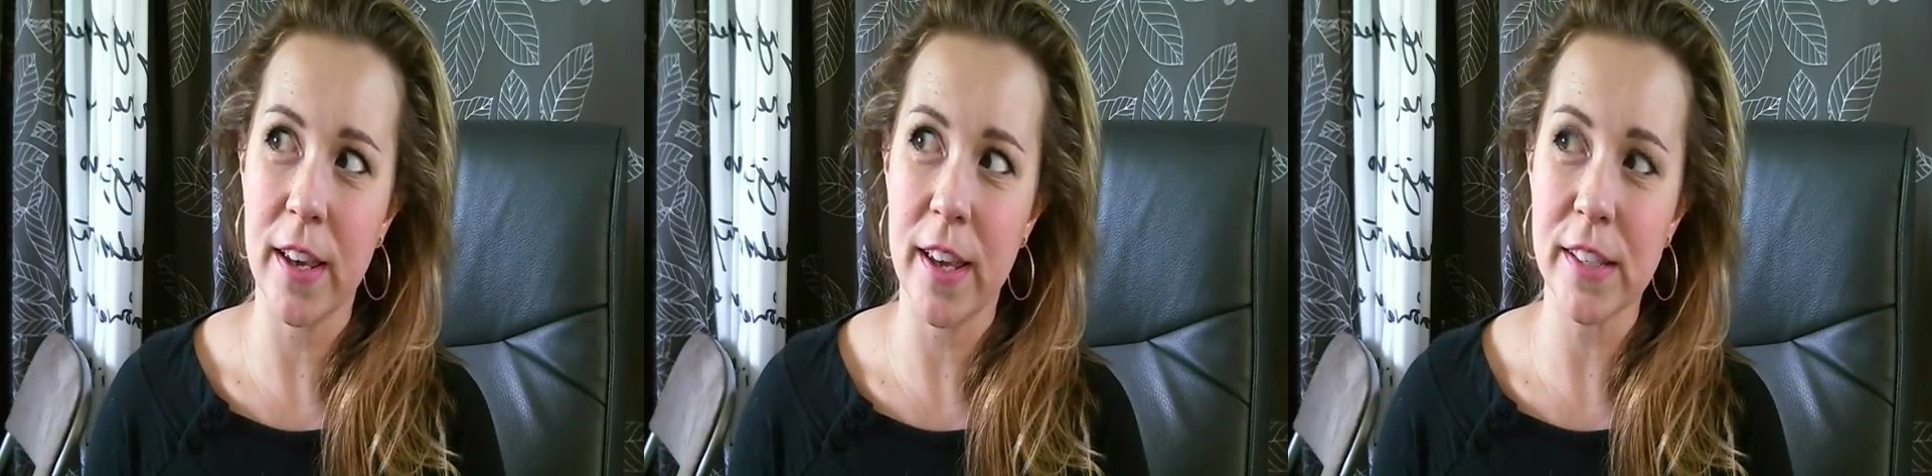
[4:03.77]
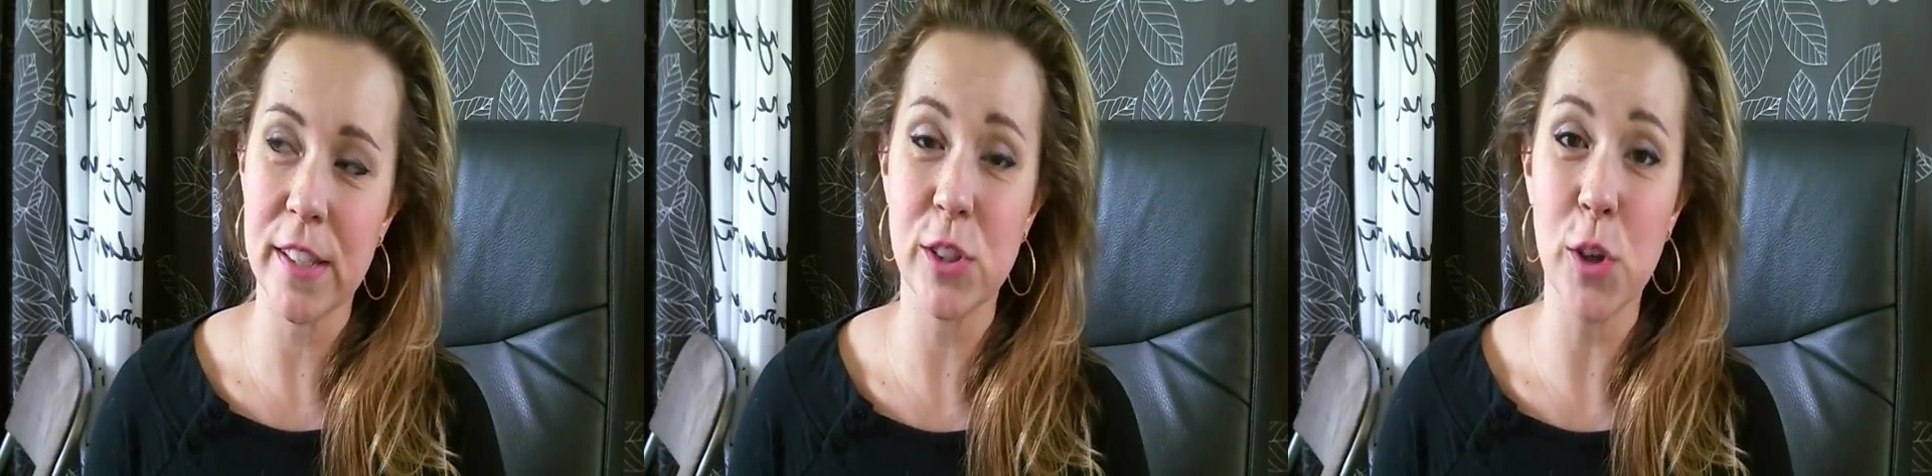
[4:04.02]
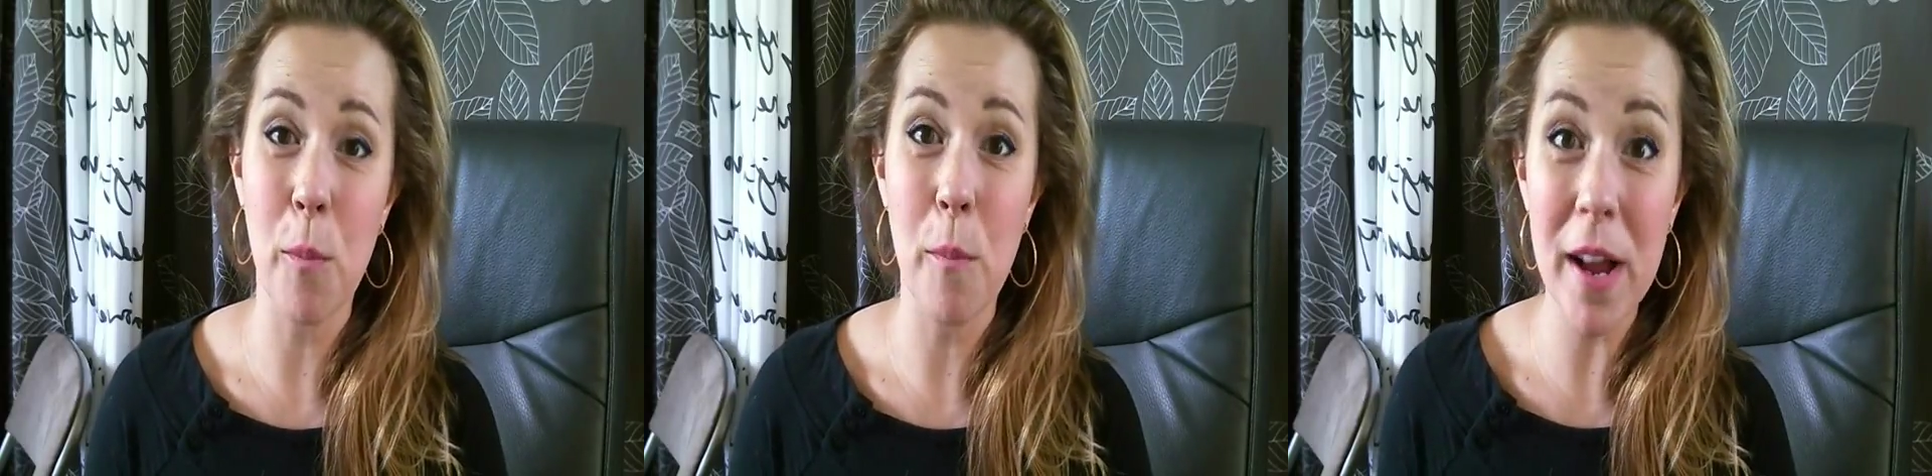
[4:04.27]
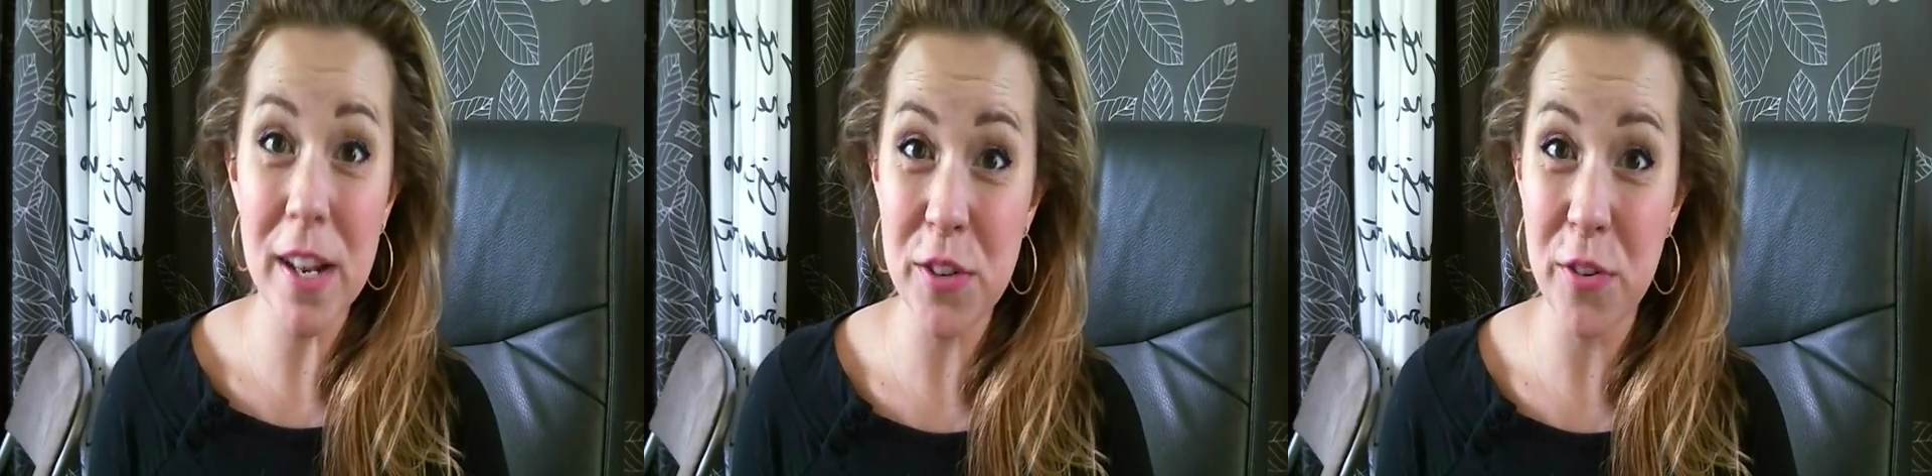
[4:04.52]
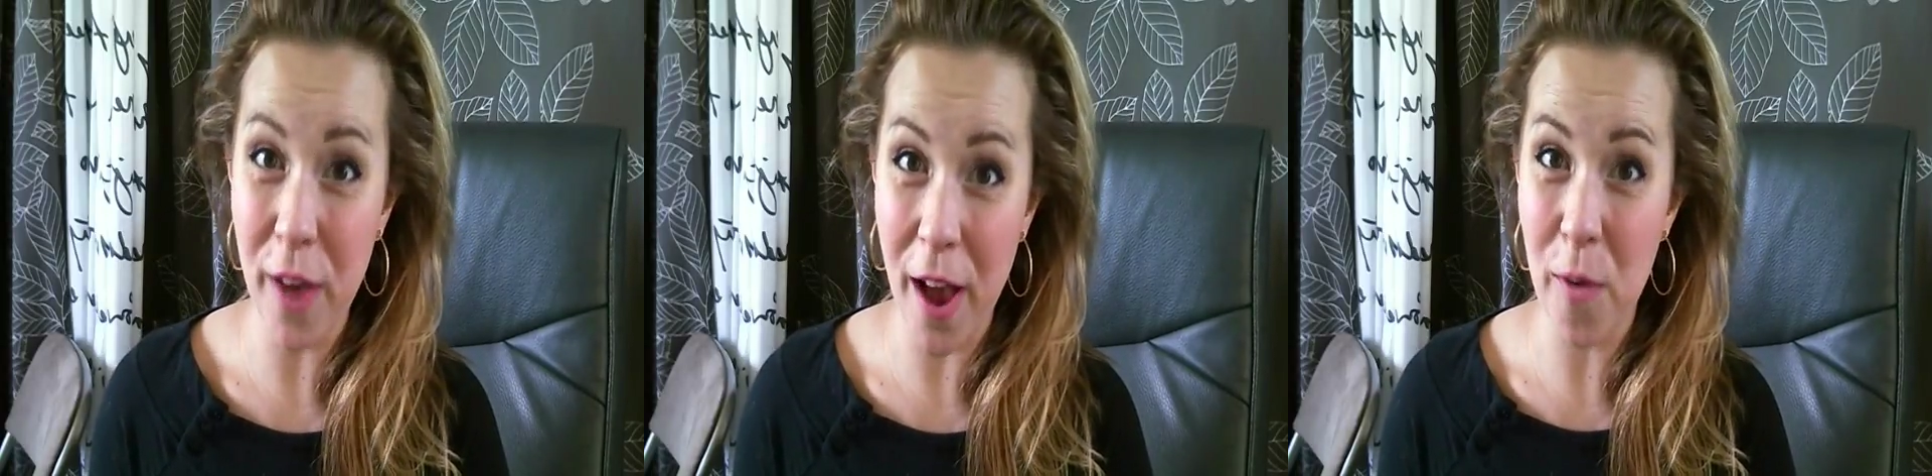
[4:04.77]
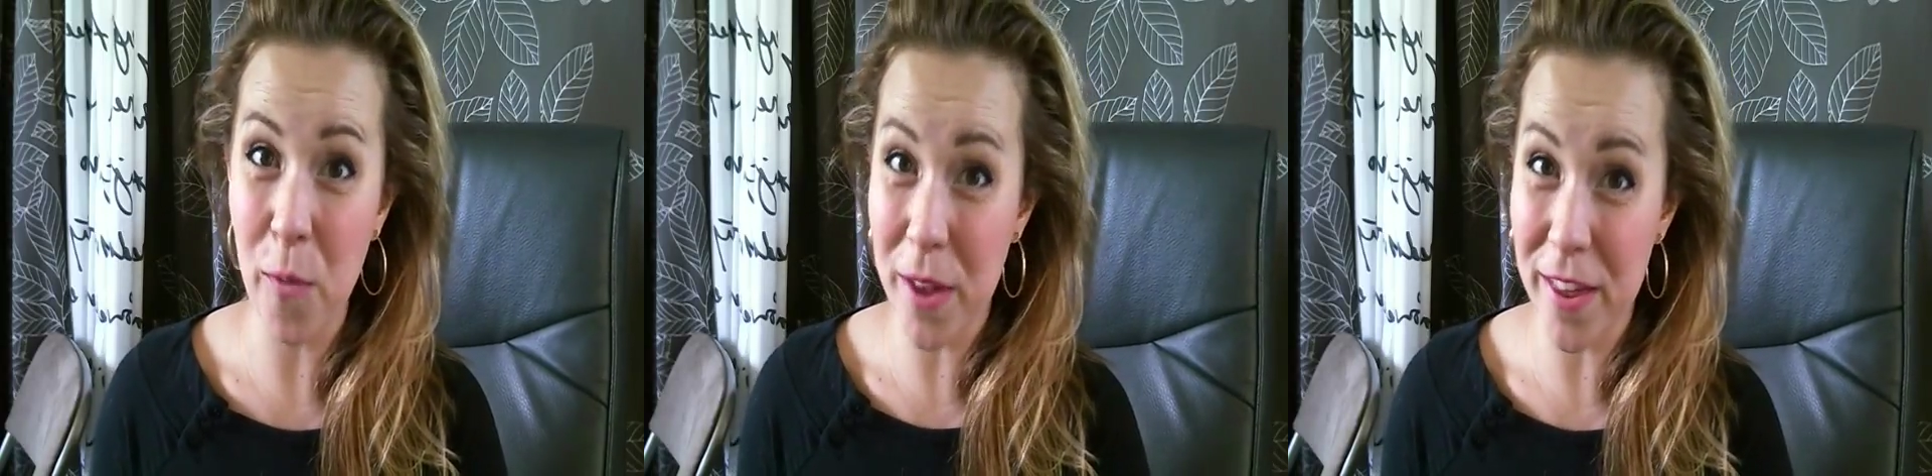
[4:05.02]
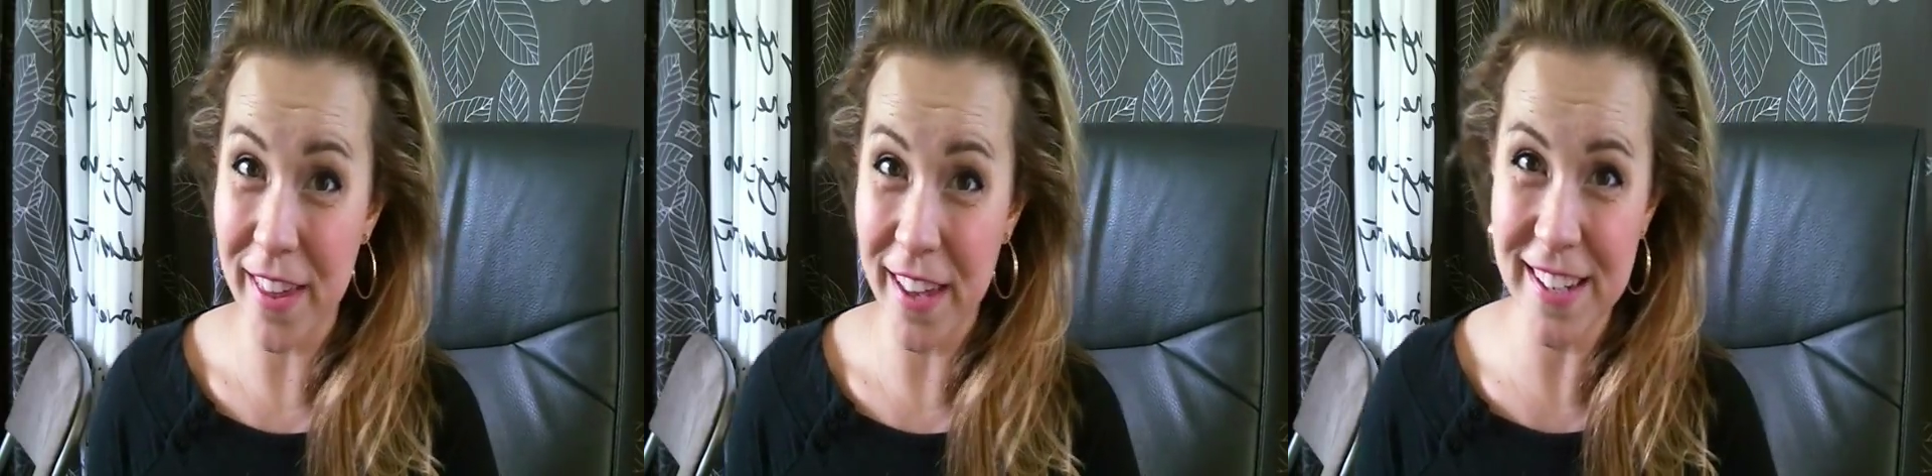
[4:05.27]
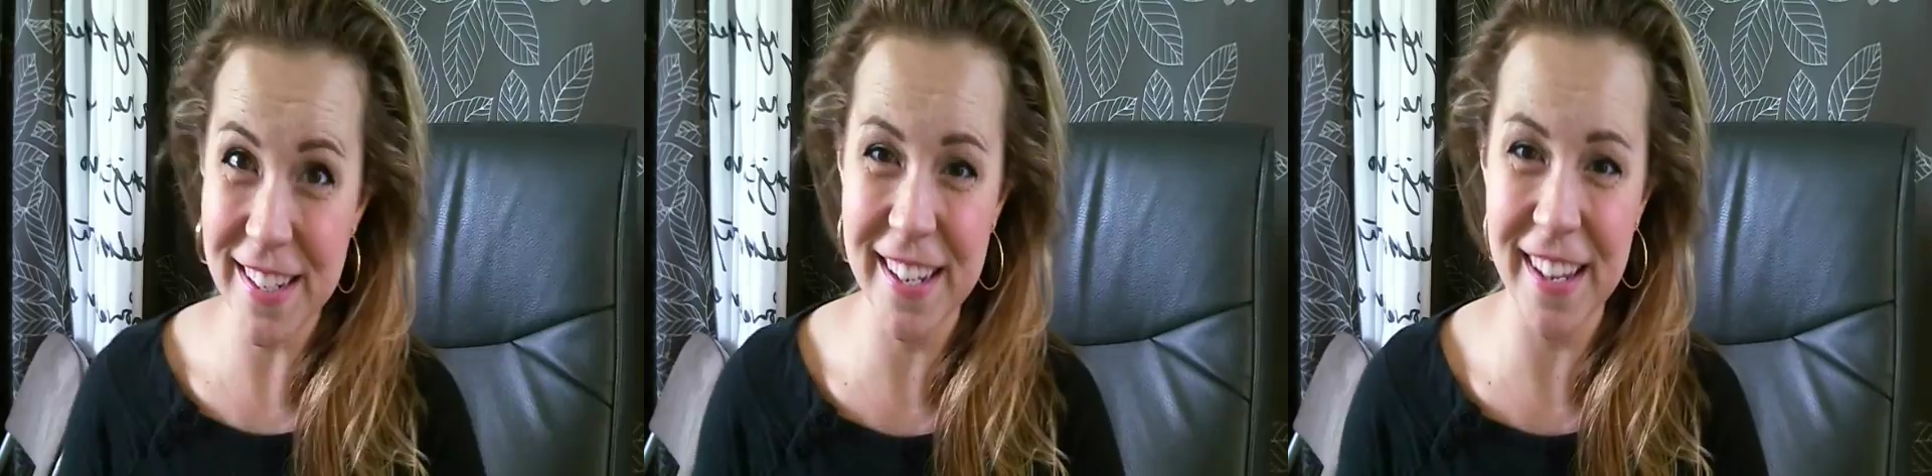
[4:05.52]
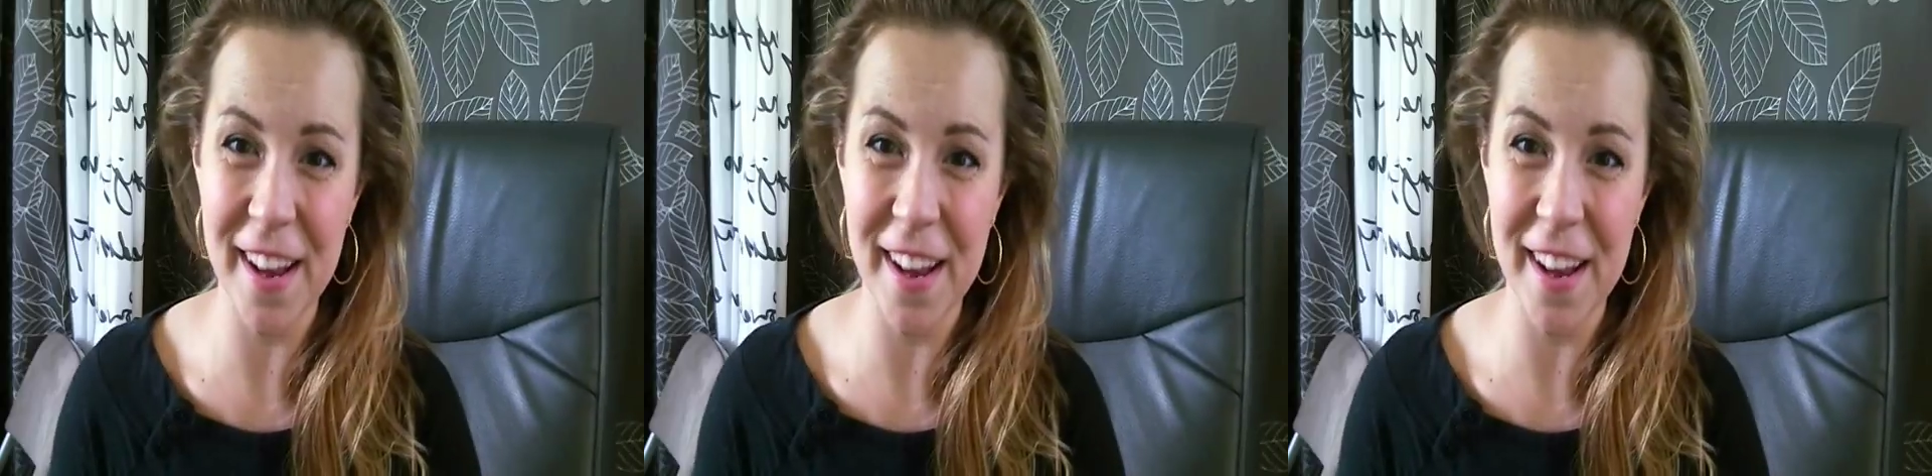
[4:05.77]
get so much fat with it.